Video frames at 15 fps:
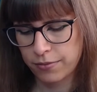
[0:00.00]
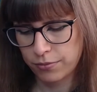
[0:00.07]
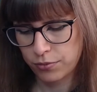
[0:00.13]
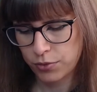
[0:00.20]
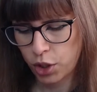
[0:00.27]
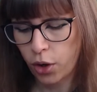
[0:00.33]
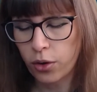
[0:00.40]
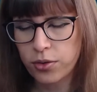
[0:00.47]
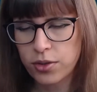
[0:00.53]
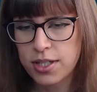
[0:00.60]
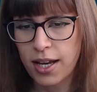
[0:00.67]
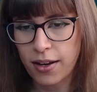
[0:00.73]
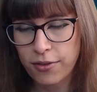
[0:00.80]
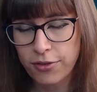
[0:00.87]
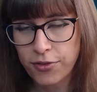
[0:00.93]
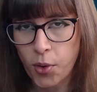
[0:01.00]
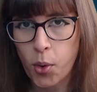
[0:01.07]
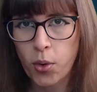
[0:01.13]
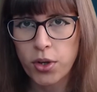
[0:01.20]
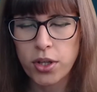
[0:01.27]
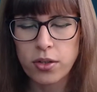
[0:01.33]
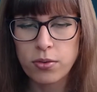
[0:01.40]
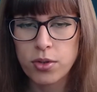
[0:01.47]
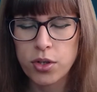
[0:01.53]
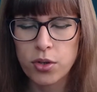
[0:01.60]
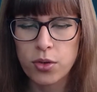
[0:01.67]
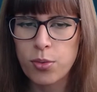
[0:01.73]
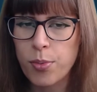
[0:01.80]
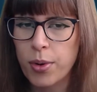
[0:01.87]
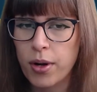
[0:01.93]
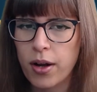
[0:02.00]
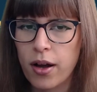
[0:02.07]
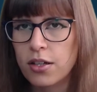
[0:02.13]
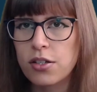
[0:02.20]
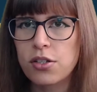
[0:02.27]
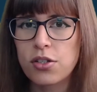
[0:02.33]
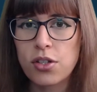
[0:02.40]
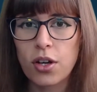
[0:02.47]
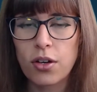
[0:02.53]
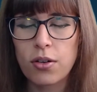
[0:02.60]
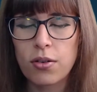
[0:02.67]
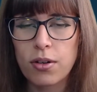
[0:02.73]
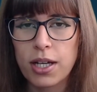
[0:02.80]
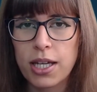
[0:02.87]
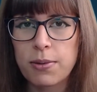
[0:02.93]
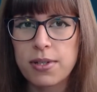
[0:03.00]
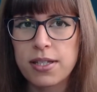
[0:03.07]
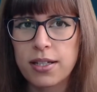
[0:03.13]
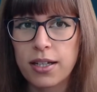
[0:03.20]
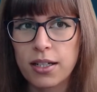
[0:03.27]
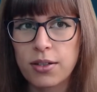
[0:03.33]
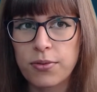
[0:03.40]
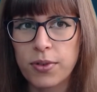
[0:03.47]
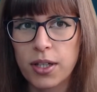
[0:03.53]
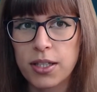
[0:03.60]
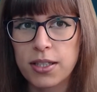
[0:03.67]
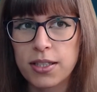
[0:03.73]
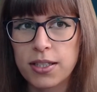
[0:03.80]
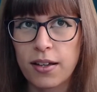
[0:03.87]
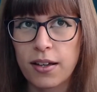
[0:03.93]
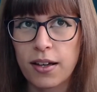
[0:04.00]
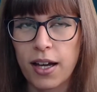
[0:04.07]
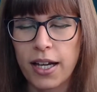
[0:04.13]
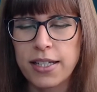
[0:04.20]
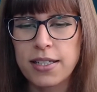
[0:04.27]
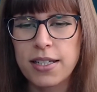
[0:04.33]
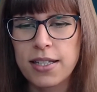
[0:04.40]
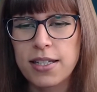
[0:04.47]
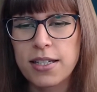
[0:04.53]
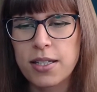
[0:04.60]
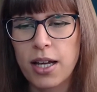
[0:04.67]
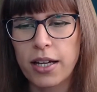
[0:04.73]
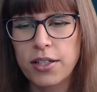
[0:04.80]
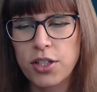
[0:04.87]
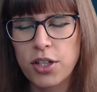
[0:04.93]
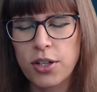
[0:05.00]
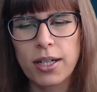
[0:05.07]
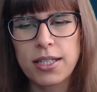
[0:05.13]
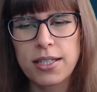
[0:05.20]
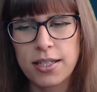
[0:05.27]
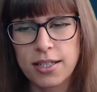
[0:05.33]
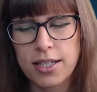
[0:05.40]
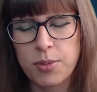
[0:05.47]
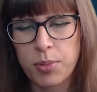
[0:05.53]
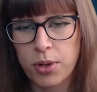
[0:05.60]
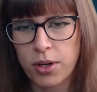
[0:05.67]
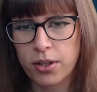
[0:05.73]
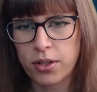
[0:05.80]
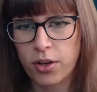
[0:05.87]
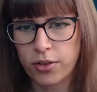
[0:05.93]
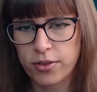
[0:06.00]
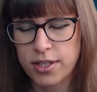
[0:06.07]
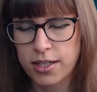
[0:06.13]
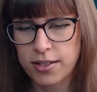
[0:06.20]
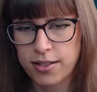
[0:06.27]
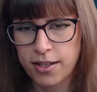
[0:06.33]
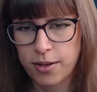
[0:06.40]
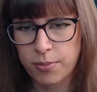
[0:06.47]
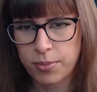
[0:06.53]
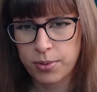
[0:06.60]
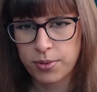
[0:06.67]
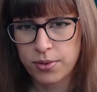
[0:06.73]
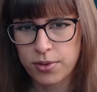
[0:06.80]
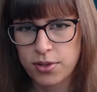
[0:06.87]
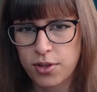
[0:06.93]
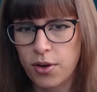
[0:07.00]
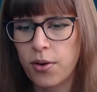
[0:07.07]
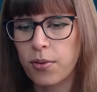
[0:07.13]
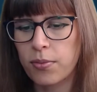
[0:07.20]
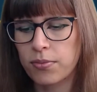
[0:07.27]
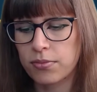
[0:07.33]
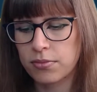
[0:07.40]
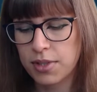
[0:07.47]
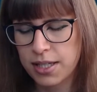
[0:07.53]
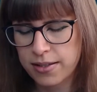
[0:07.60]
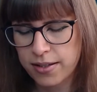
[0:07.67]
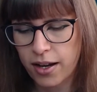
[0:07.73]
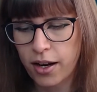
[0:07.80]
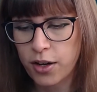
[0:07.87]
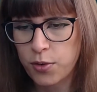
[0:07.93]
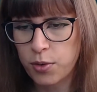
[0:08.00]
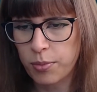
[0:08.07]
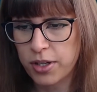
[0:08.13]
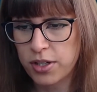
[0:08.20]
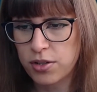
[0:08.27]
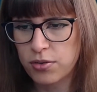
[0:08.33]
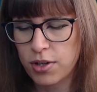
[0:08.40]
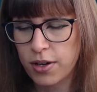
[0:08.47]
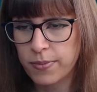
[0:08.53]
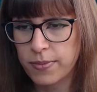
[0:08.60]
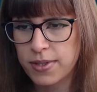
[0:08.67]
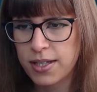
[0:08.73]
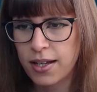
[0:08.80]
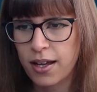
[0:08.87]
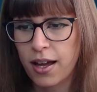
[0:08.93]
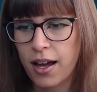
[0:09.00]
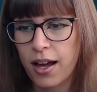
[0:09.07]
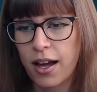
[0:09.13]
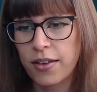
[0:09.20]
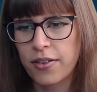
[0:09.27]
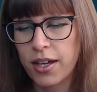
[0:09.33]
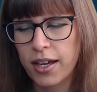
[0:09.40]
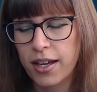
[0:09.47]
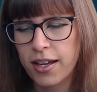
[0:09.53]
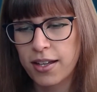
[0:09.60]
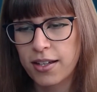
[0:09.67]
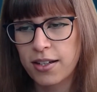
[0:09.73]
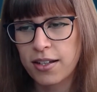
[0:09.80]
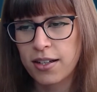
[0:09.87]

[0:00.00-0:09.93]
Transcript: content for YouTube. So it was kind of like I knew I needed to put content up. So it started with my streams, and then